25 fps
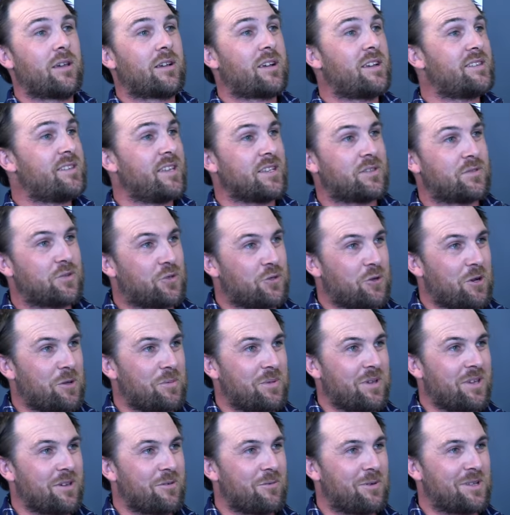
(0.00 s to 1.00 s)
Guys, thanks for joining
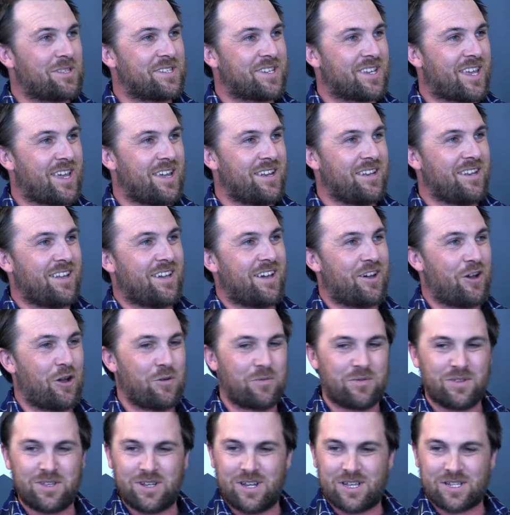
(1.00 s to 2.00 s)
me once again. Uh,
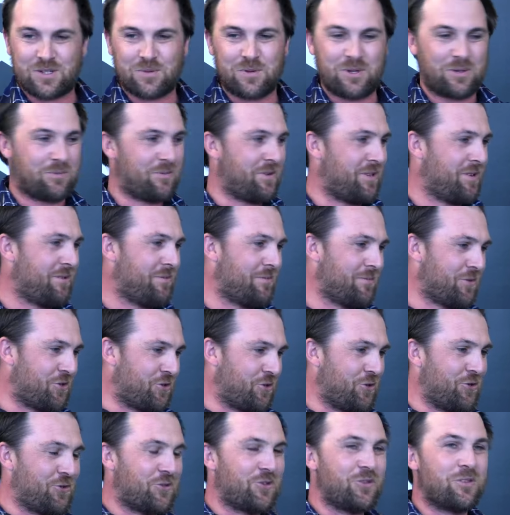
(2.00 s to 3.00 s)
hopefully next week we
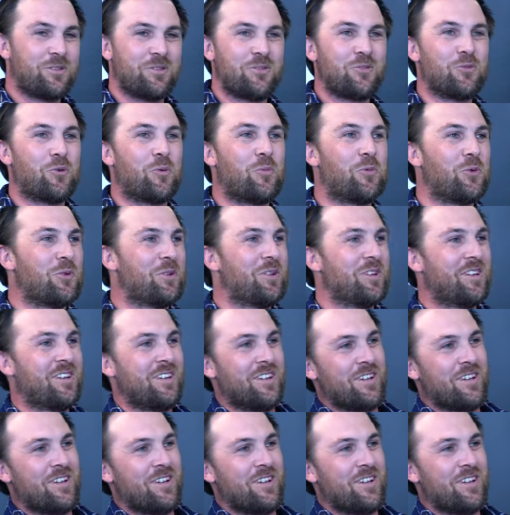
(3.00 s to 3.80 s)
return to normal